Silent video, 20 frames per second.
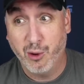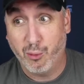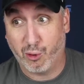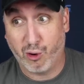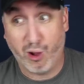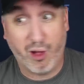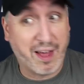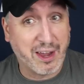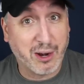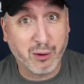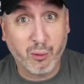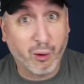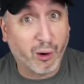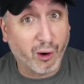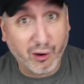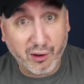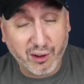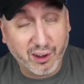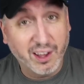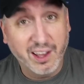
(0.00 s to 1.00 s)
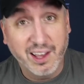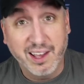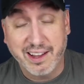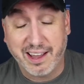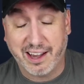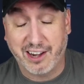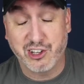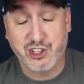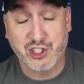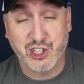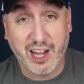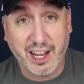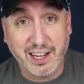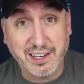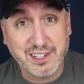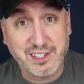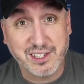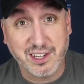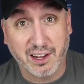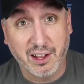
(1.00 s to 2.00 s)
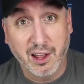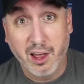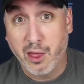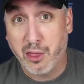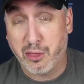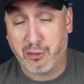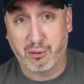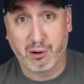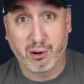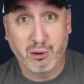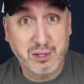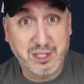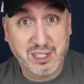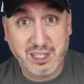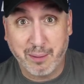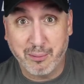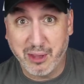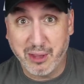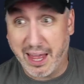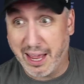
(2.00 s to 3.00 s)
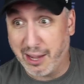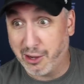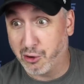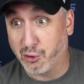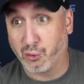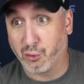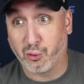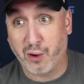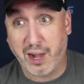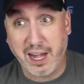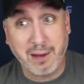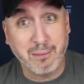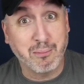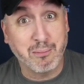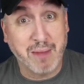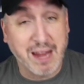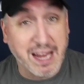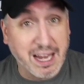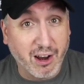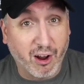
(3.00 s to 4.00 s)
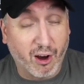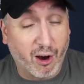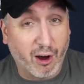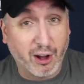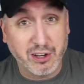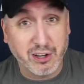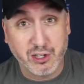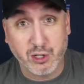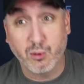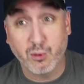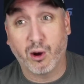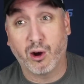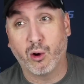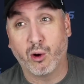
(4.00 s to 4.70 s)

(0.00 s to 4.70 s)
We're all out of work. Got a chance to throw some of that great meat onto.